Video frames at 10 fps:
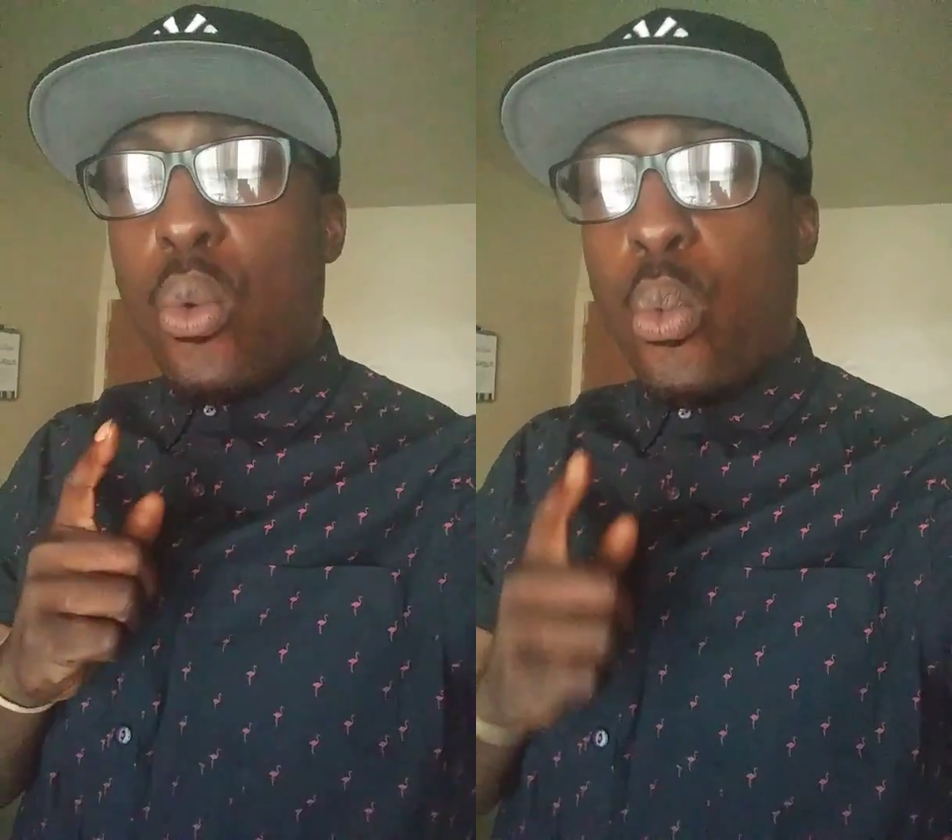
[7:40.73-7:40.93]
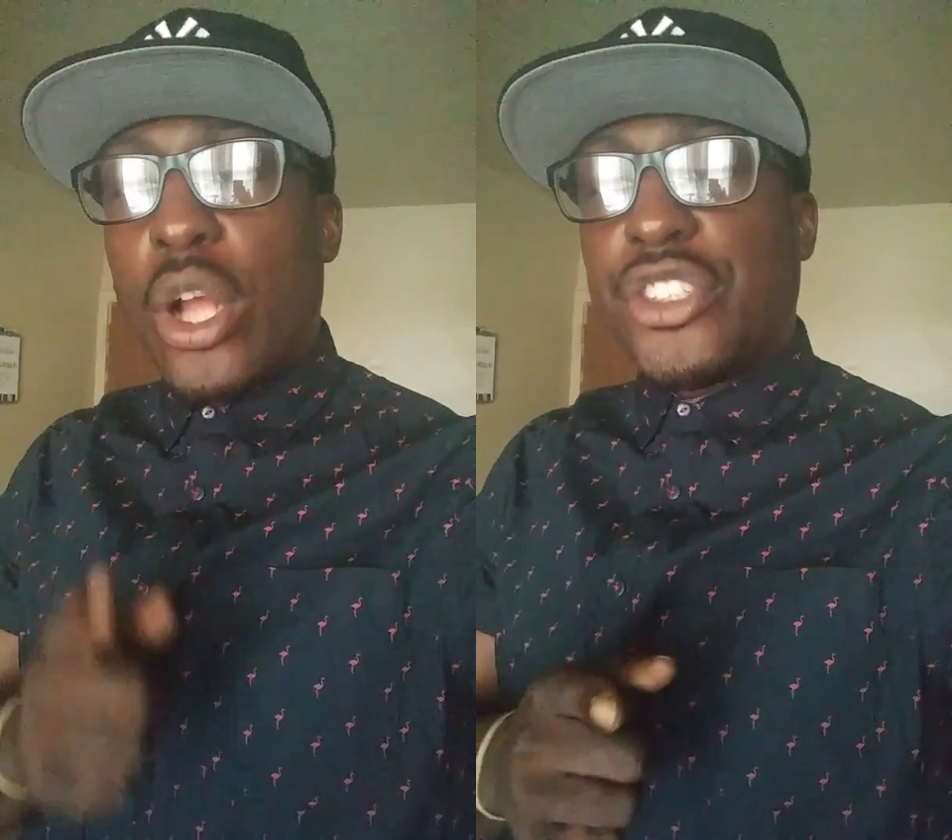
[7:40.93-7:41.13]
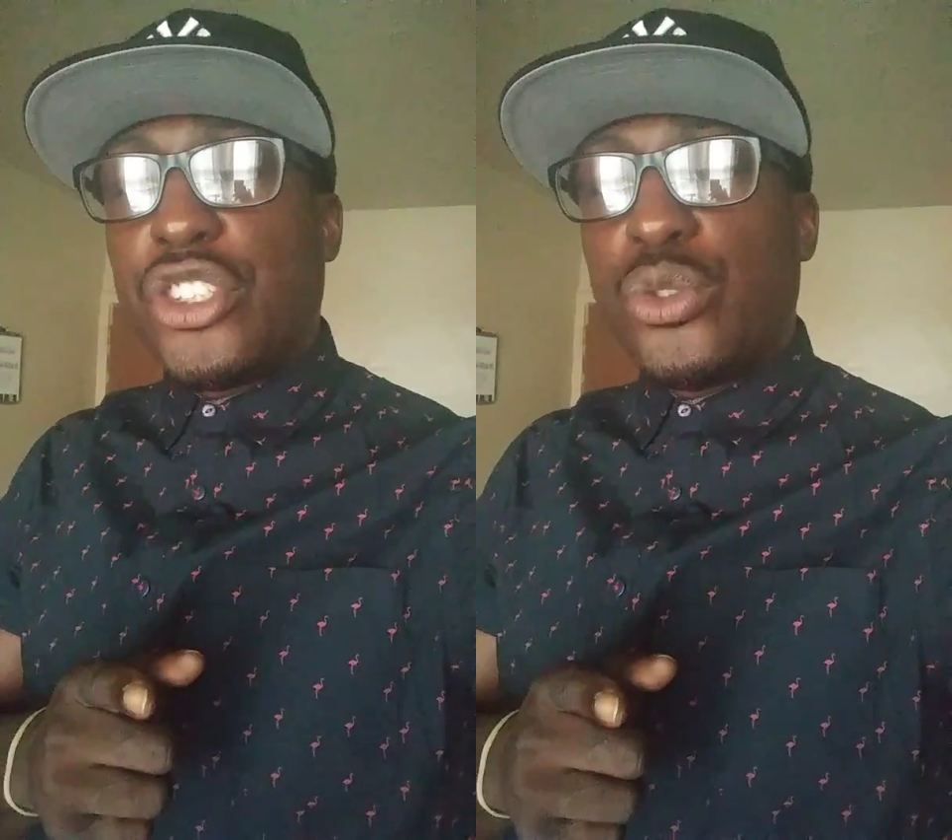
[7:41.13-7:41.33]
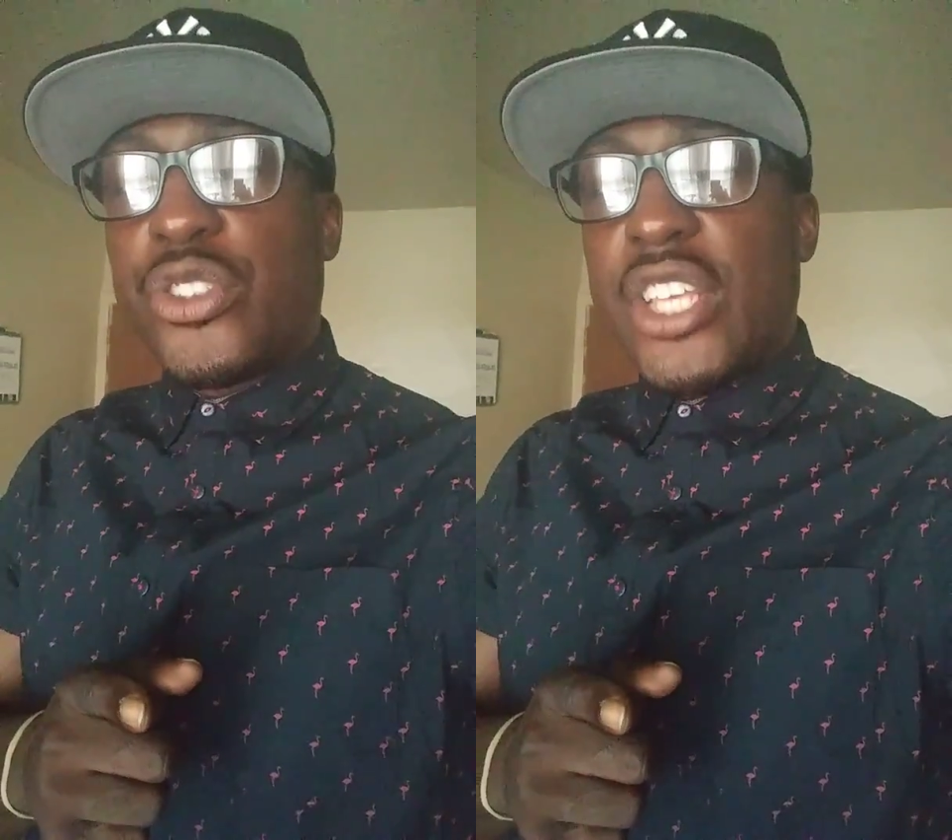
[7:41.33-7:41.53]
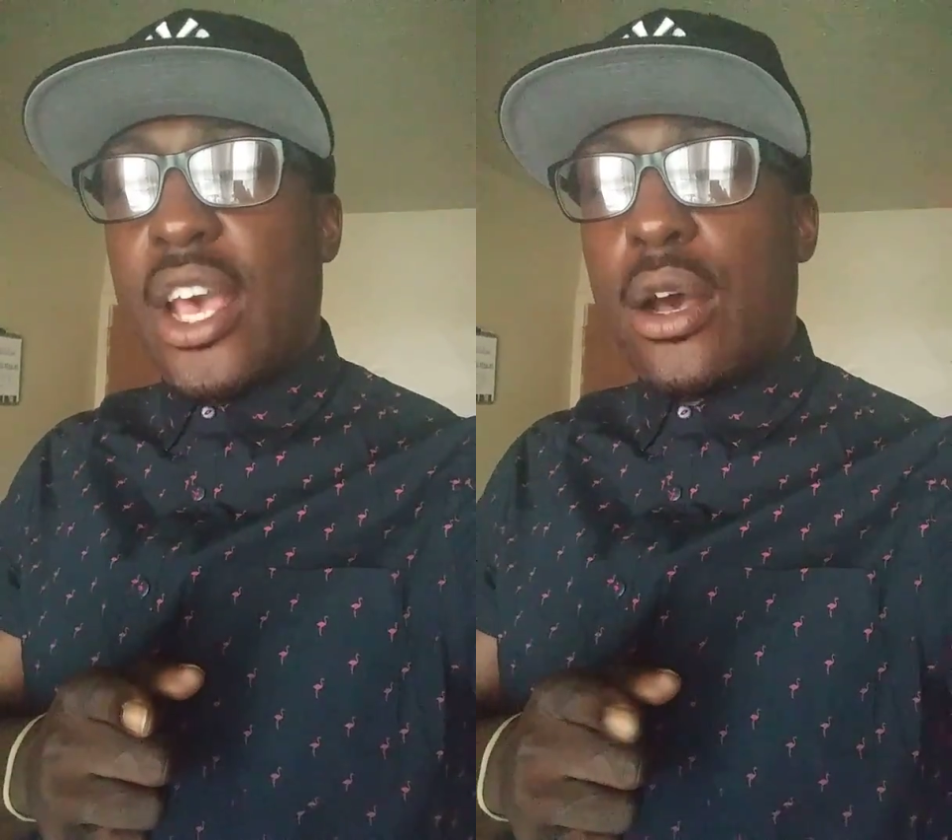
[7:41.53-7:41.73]
Once you
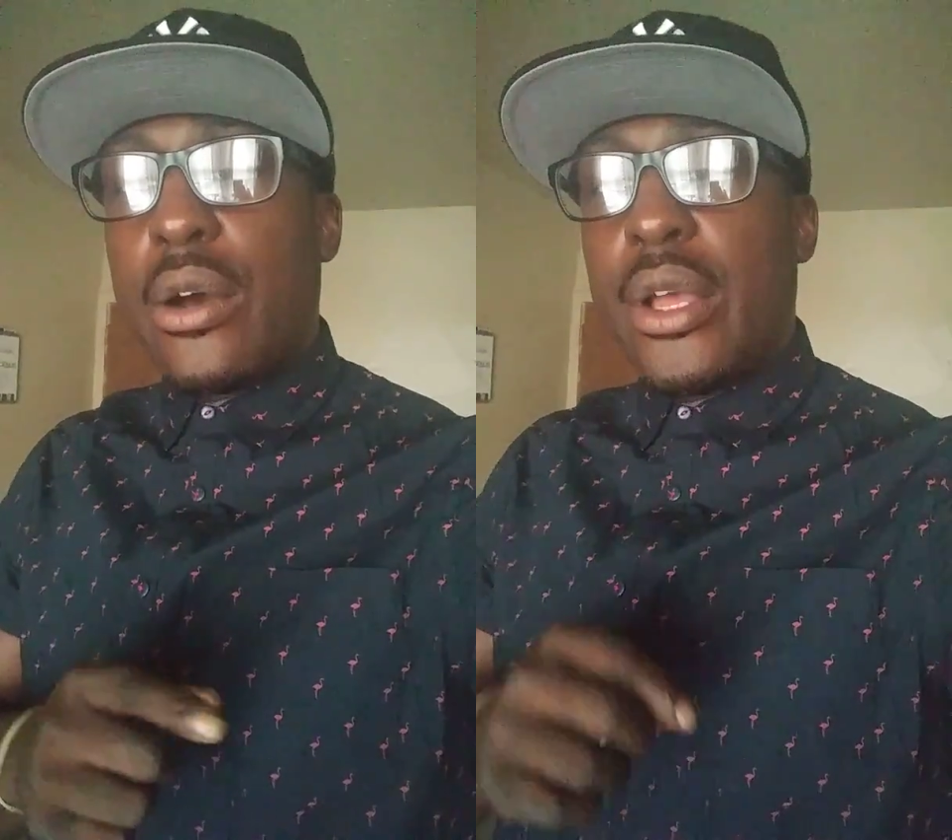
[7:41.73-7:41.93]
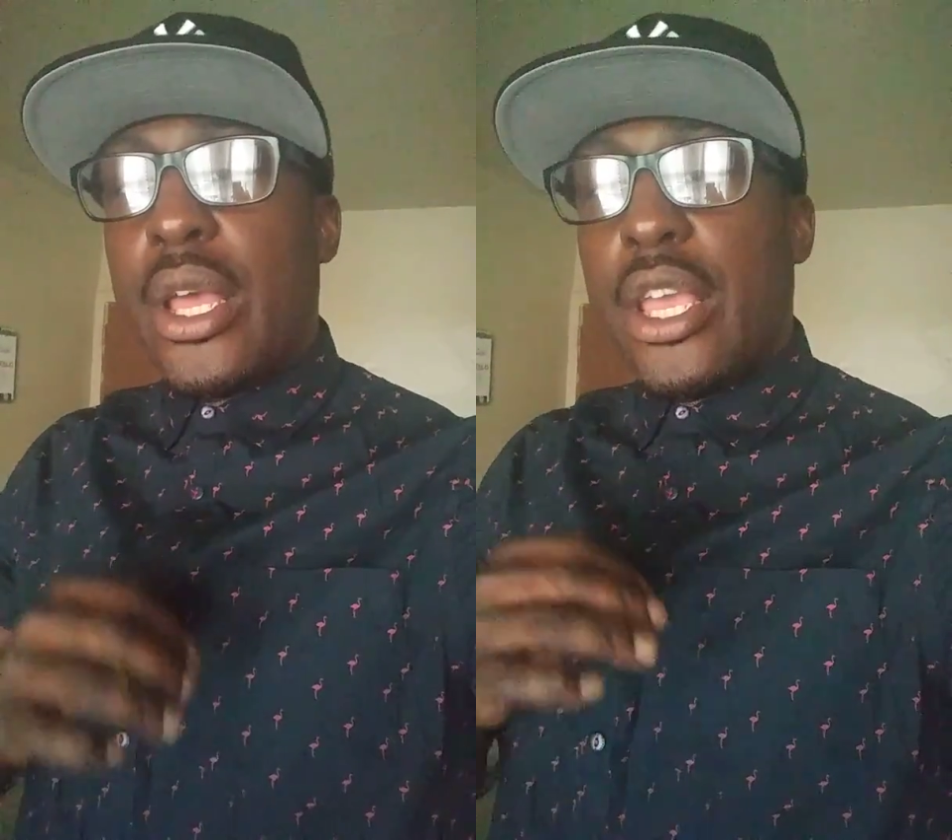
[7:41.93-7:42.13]
sell,